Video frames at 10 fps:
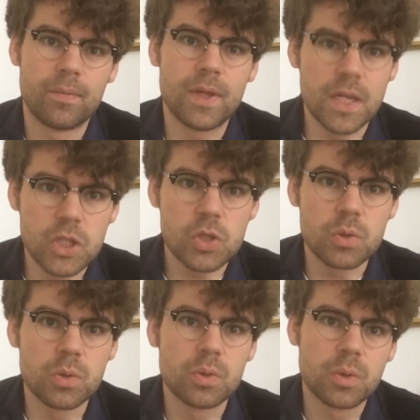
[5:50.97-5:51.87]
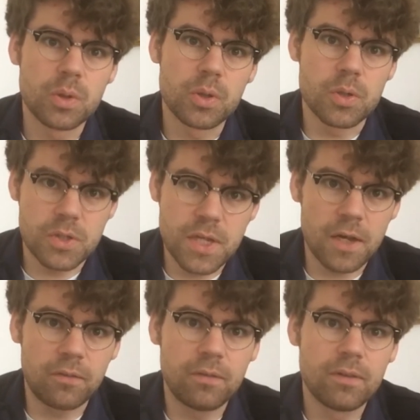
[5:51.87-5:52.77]
into
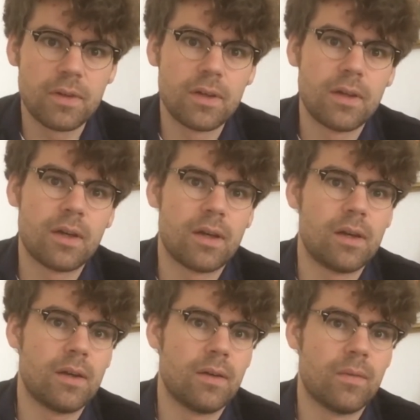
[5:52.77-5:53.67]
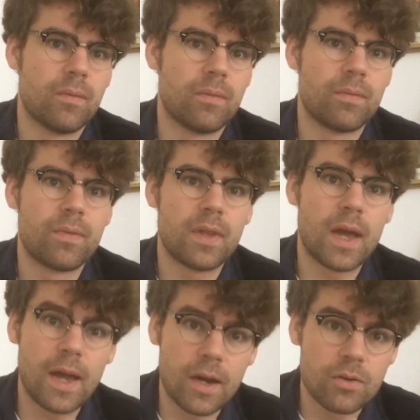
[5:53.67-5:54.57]
yourself. The
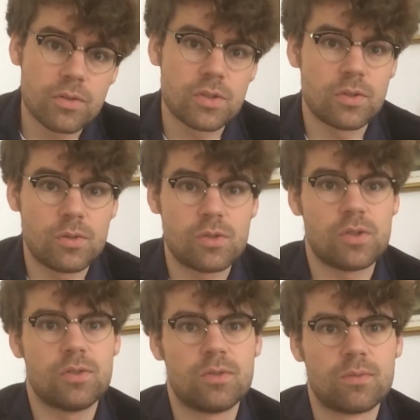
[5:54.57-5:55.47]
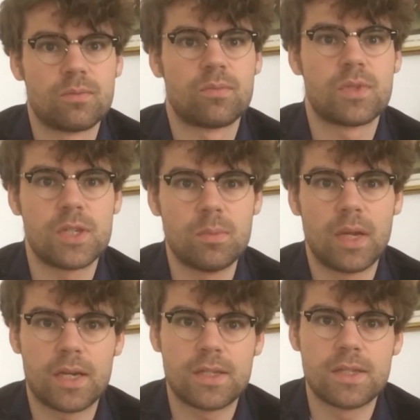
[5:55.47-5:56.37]
house also
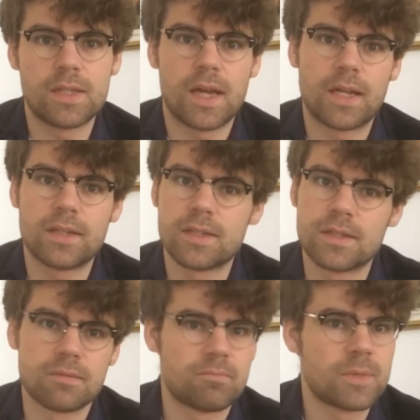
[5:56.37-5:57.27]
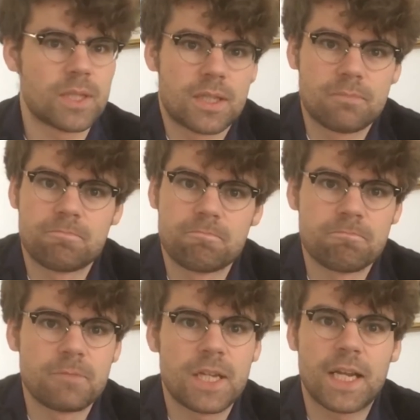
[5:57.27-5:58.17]
symbolizes that. It's
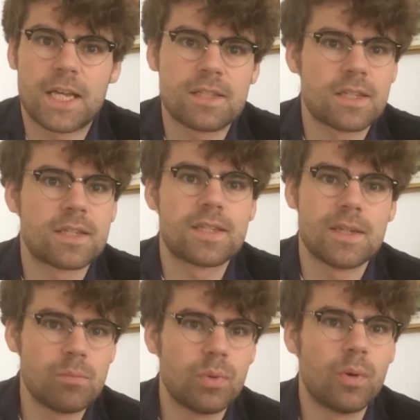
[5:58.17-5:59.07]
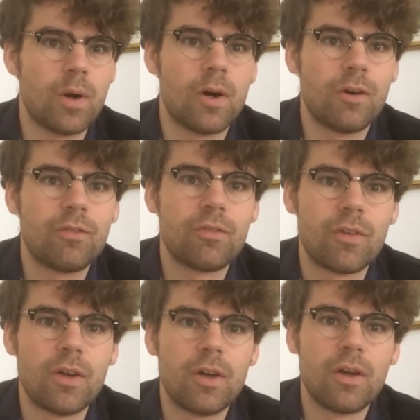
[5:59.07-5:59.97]
a classic symbol
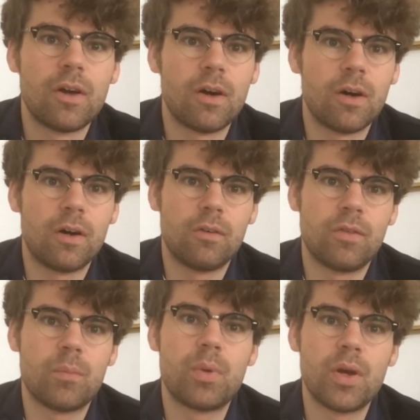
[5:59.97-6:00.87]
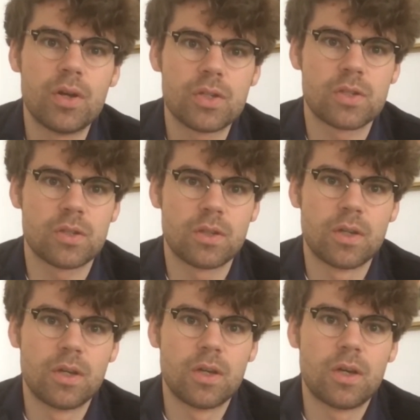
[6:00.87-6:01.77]
of a person,
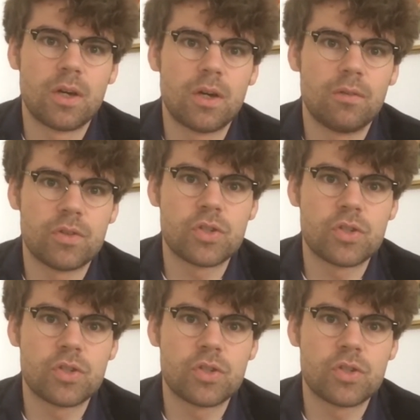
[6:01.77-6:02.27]
of a